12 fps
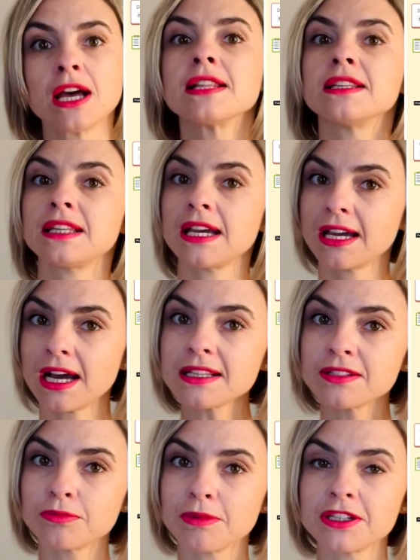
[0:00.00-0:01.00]
that I
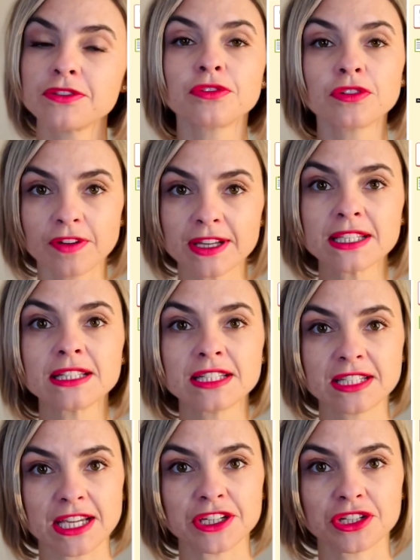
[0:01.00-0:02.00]
customized for
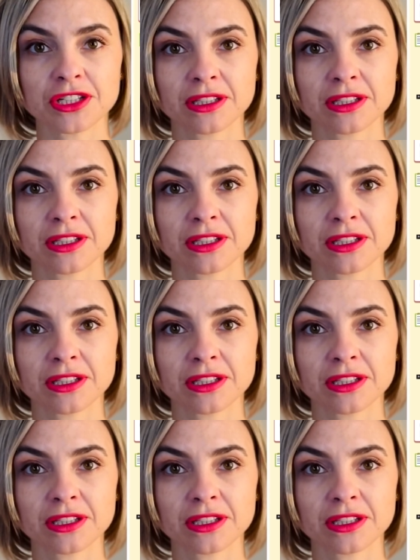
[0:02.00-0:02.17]
facilitation.